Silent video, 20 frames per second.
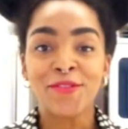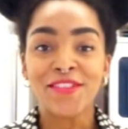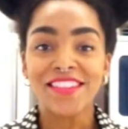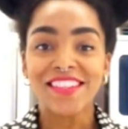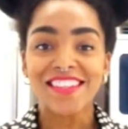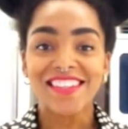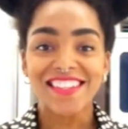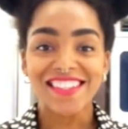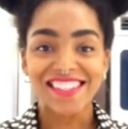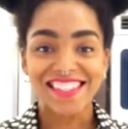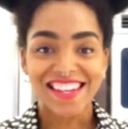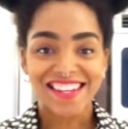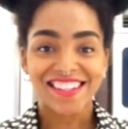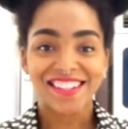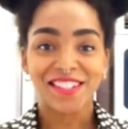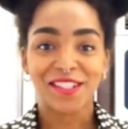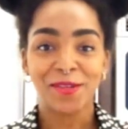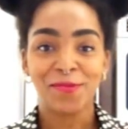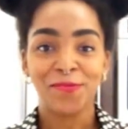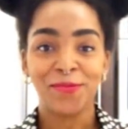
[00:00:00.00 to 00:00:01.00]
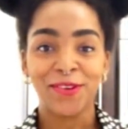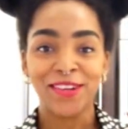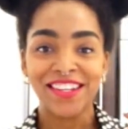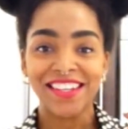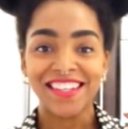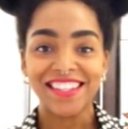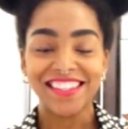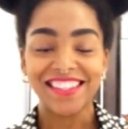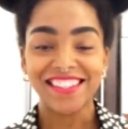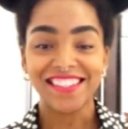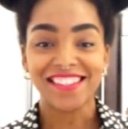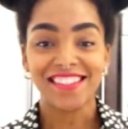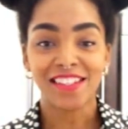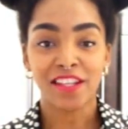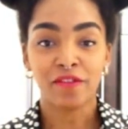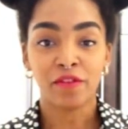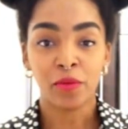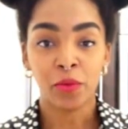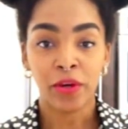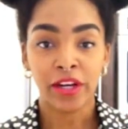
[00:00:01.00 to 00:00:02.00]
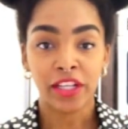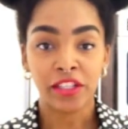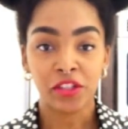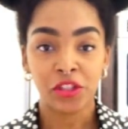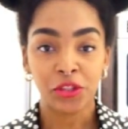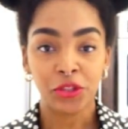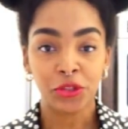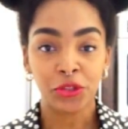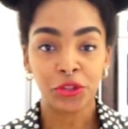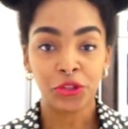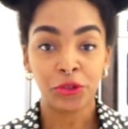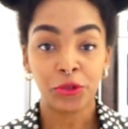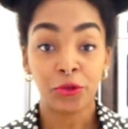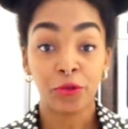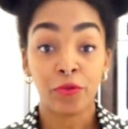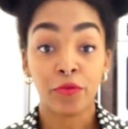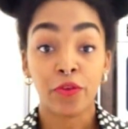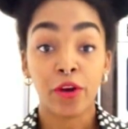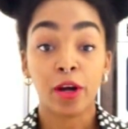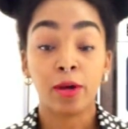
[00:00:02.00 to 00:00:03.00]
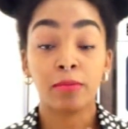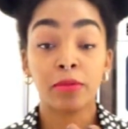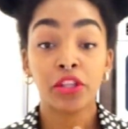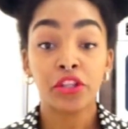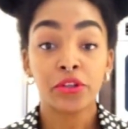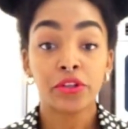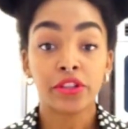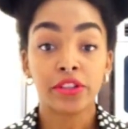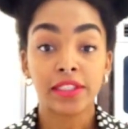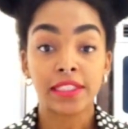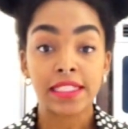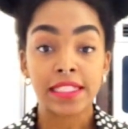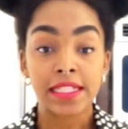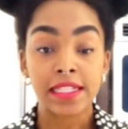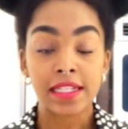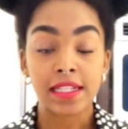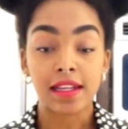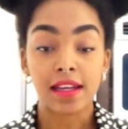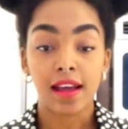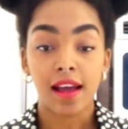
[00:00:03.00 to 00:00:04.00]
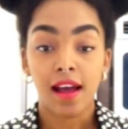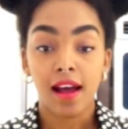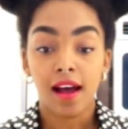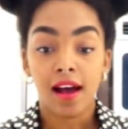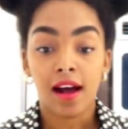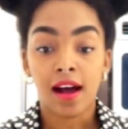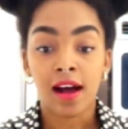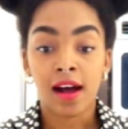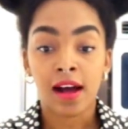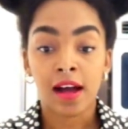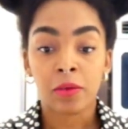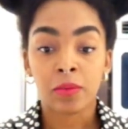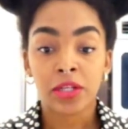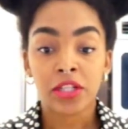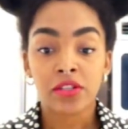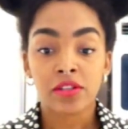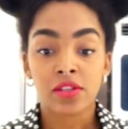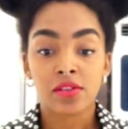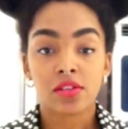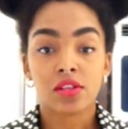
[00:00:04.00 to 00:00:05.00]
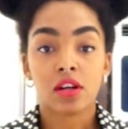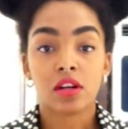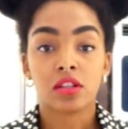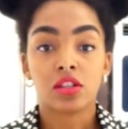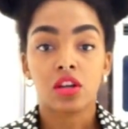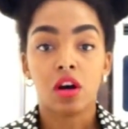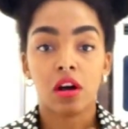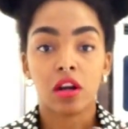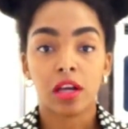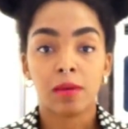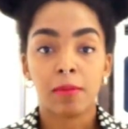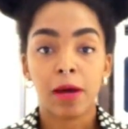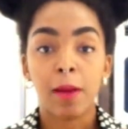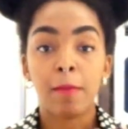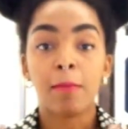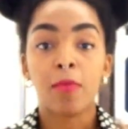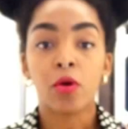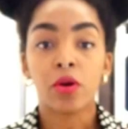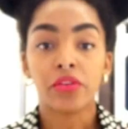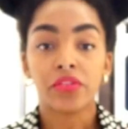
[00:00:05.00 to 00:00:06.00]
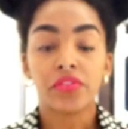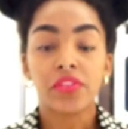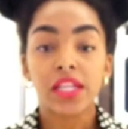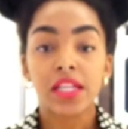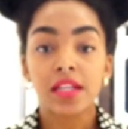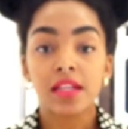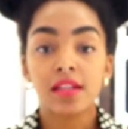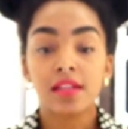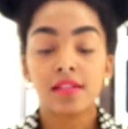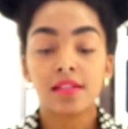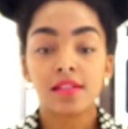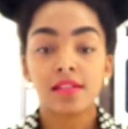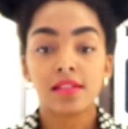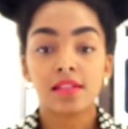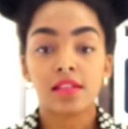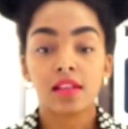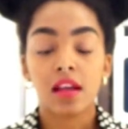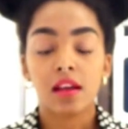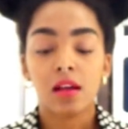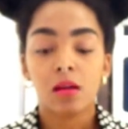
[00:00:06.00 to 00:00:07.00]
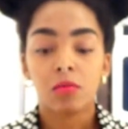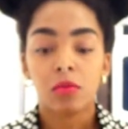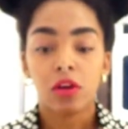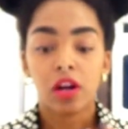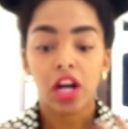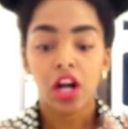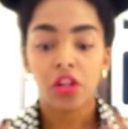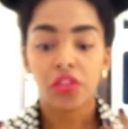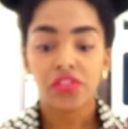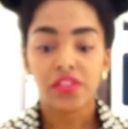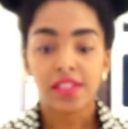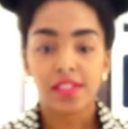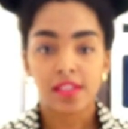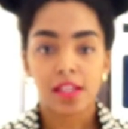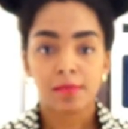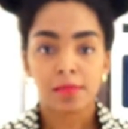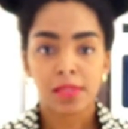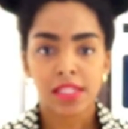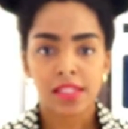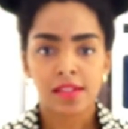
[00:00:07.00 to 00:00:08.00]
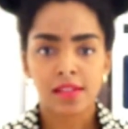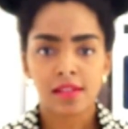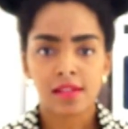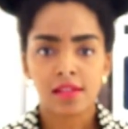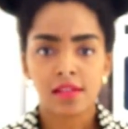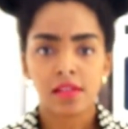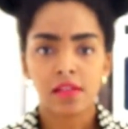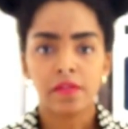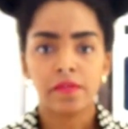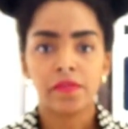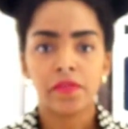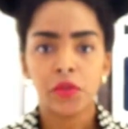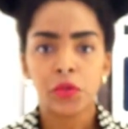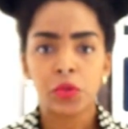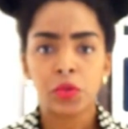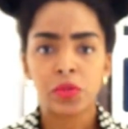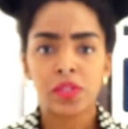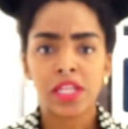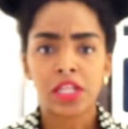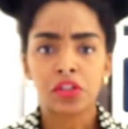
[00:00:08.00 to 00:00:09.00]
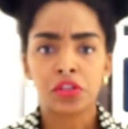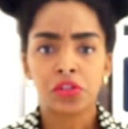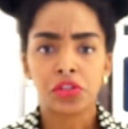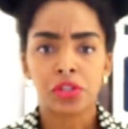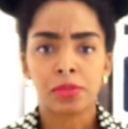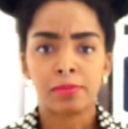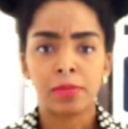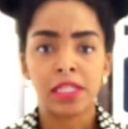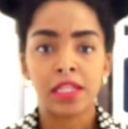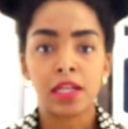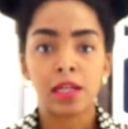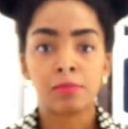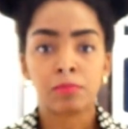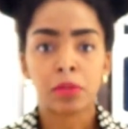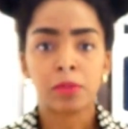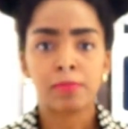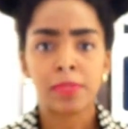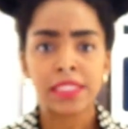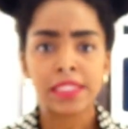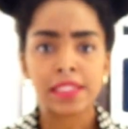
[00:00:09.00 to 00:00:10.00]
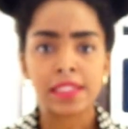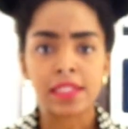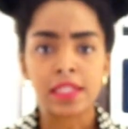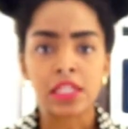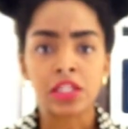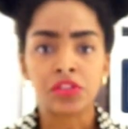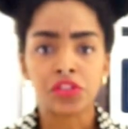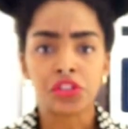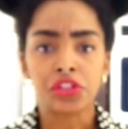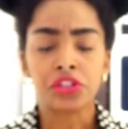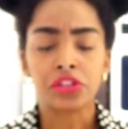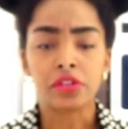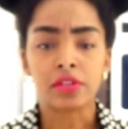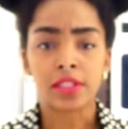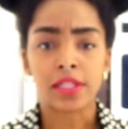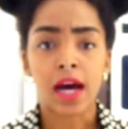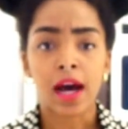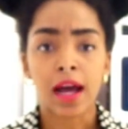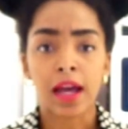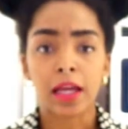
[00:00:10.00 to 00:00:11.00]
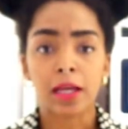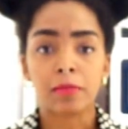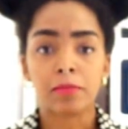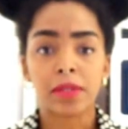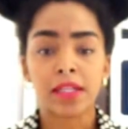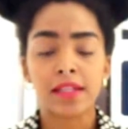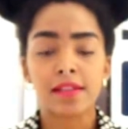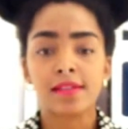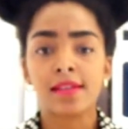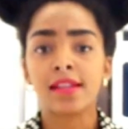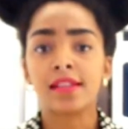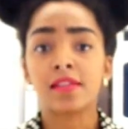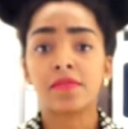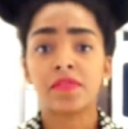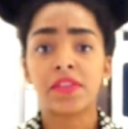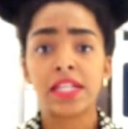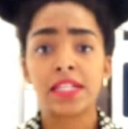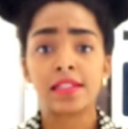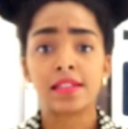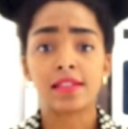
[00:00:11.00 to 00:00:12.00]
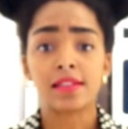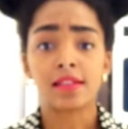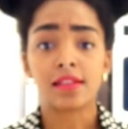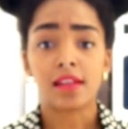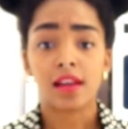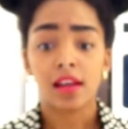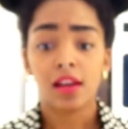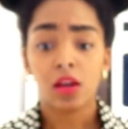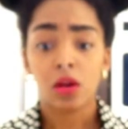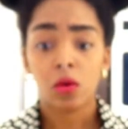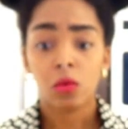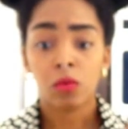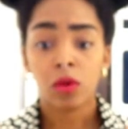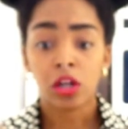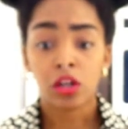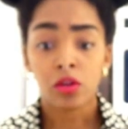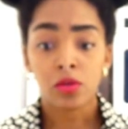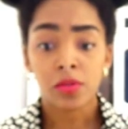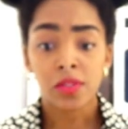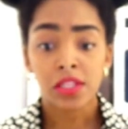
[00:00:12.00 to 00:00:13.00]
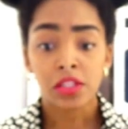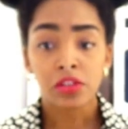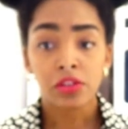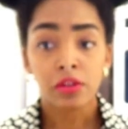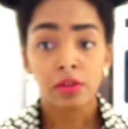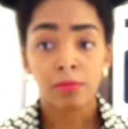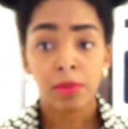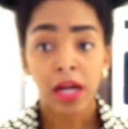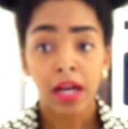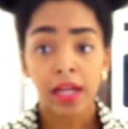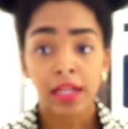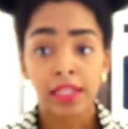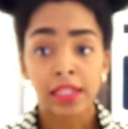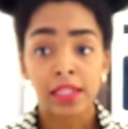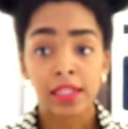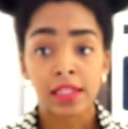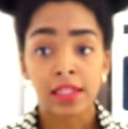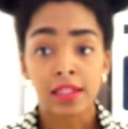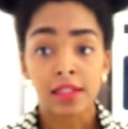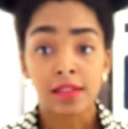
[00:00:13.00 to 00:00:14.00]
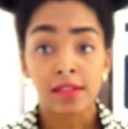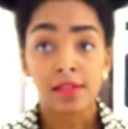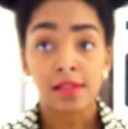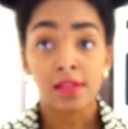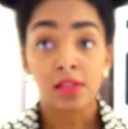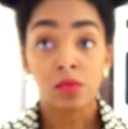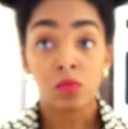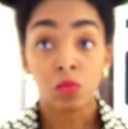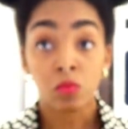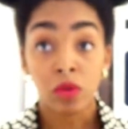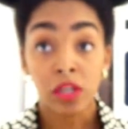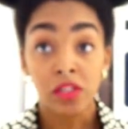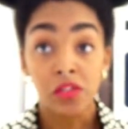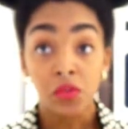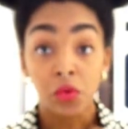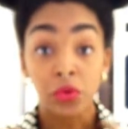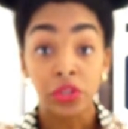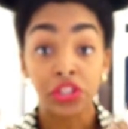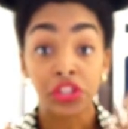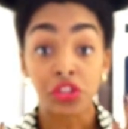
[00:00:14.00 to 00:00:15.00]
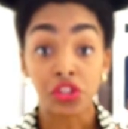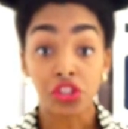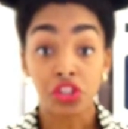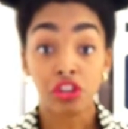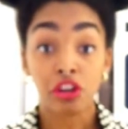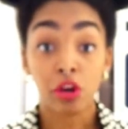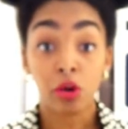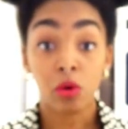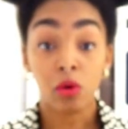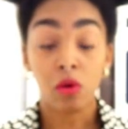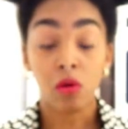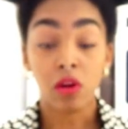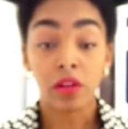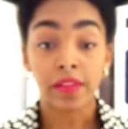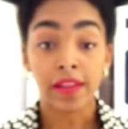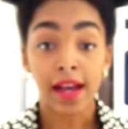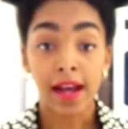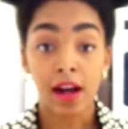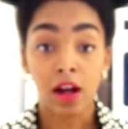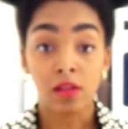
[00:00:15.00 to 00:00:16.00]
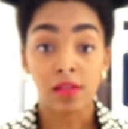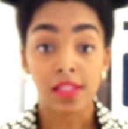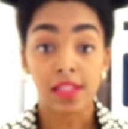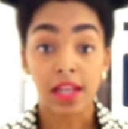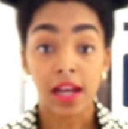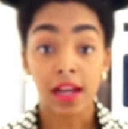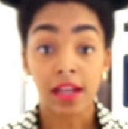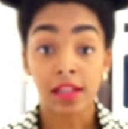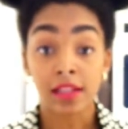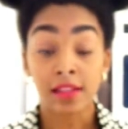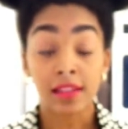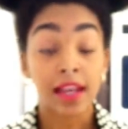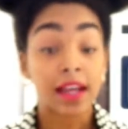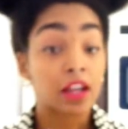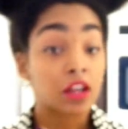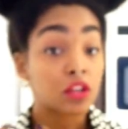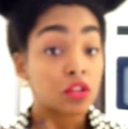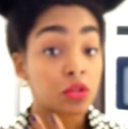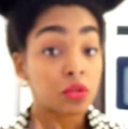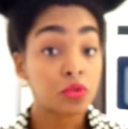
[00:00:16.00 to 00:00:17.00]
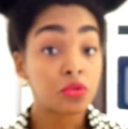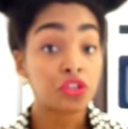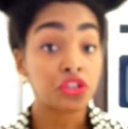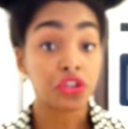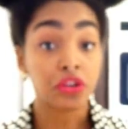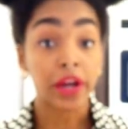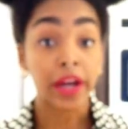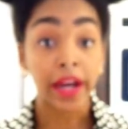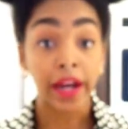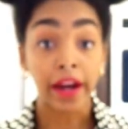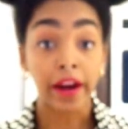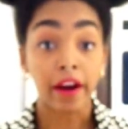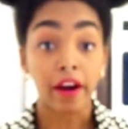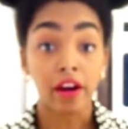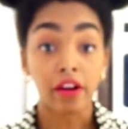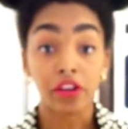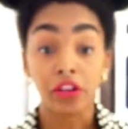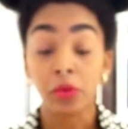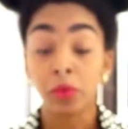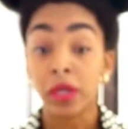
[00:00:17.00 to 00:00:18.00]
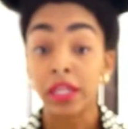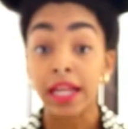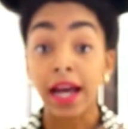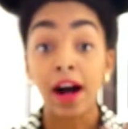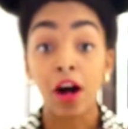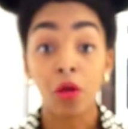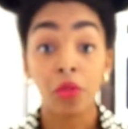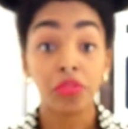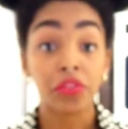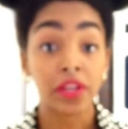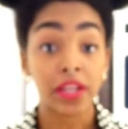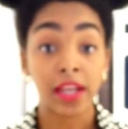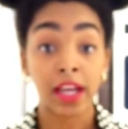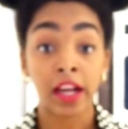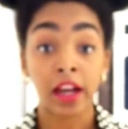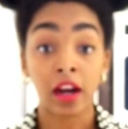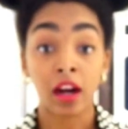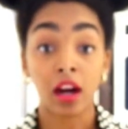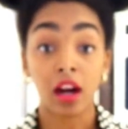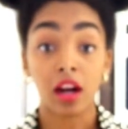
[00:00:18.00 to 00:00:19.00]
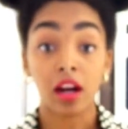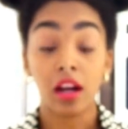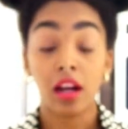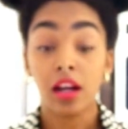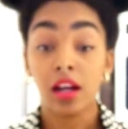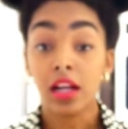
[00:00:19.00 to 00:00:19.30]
really excited to bring this giveaway to you from Your Tea. I wanted to start talking about more things, more healthy substances and foods that you should be implementing into your diet, because let's face it, what goes in your body is what's going to show on the outside, and that includes your hair. You want healthy hair.